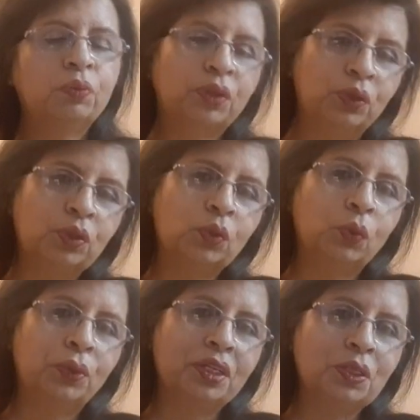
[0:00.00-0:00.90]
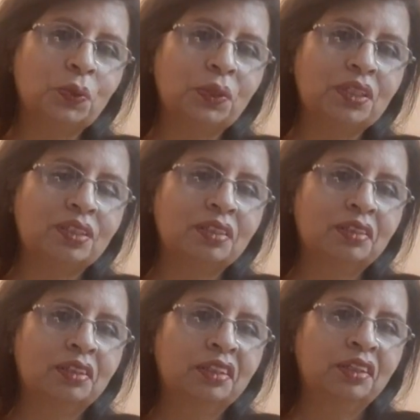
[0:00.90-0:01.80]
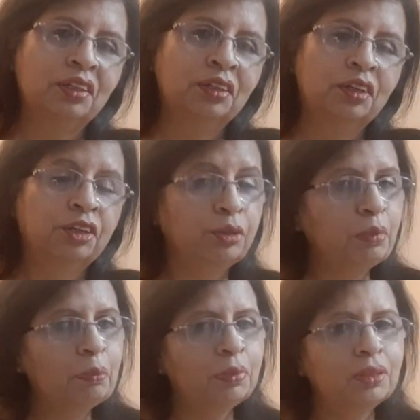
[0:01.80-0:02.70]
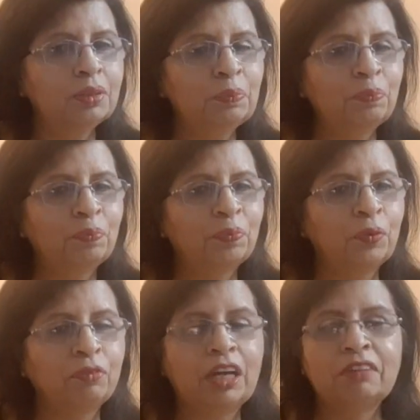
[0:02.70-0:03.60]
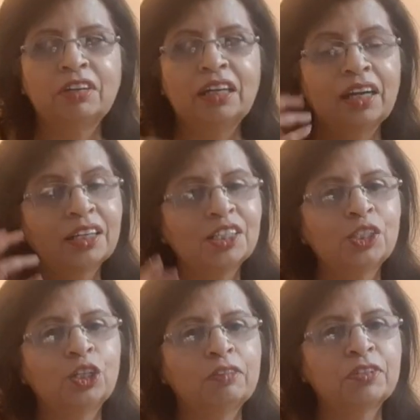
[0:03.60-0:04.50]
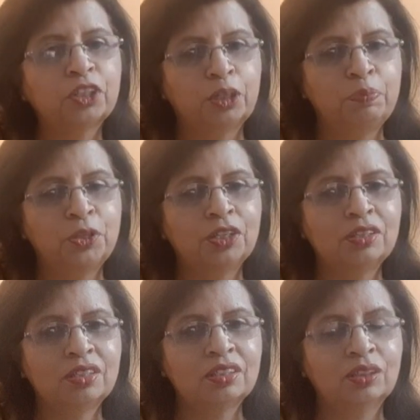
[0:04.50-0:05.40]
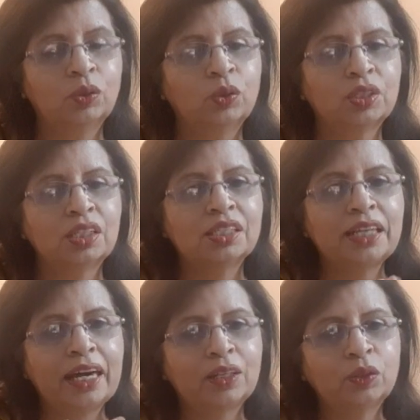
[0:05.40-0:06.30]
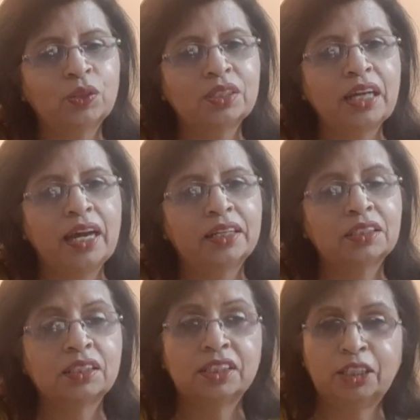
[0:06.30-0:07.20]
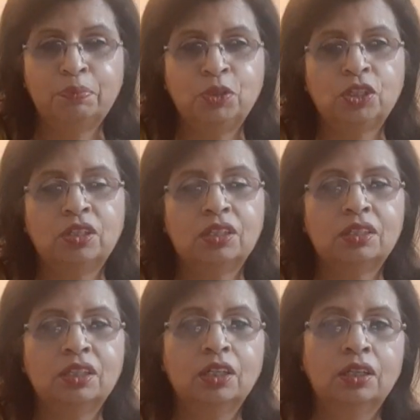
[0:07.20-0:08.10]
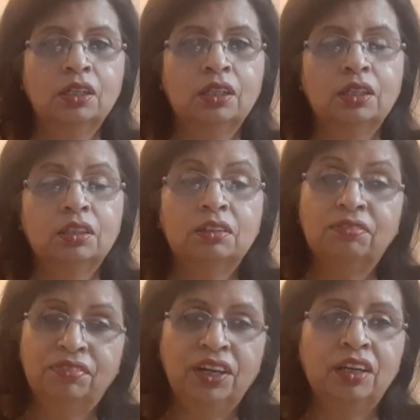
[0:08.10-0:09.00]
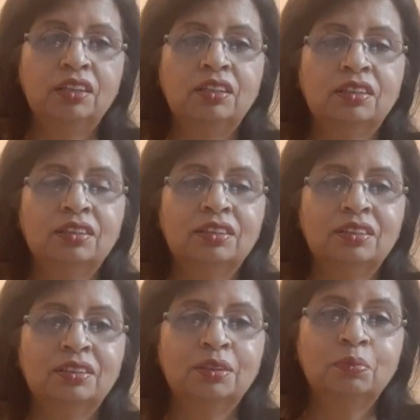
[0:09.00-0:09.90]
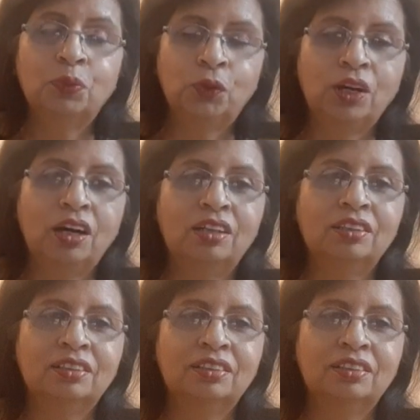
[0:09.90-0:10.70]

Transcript: We're going to go into it. Remember, we have a legacy of scriptures, those sacrosanct scriptures, Ved, Puran,